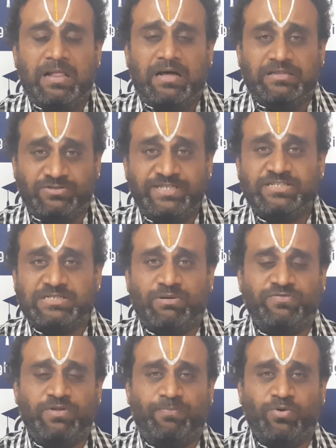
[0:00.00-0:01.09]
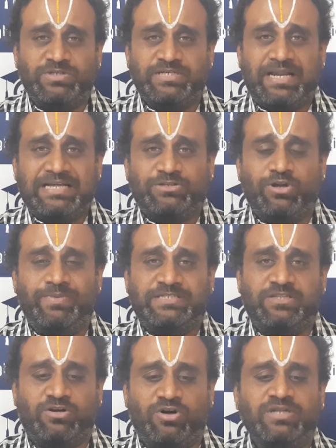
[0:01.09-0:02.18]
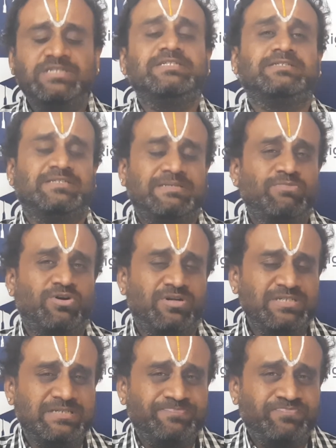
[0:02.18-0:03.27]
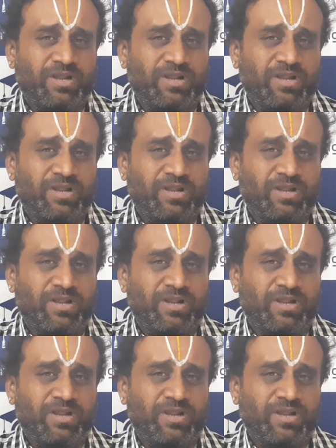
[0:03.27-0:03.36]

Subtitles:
These are some of the pros, and as always, the cons. Some cons.